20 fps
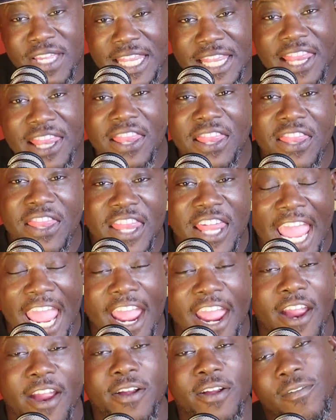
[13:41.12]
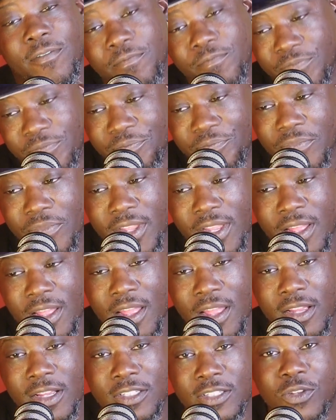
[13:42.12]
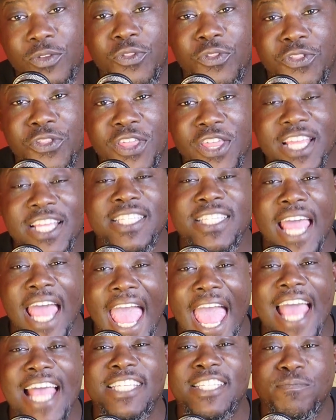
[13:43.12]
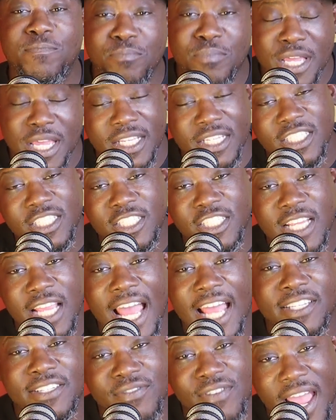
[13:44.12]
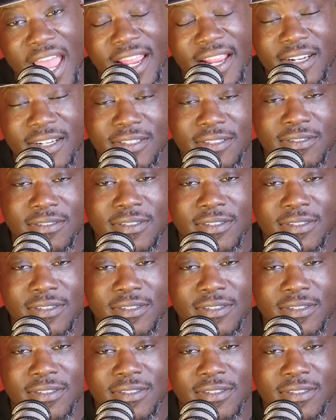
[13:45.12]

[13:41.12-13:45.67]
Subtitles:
it there. So this has been Shots Fired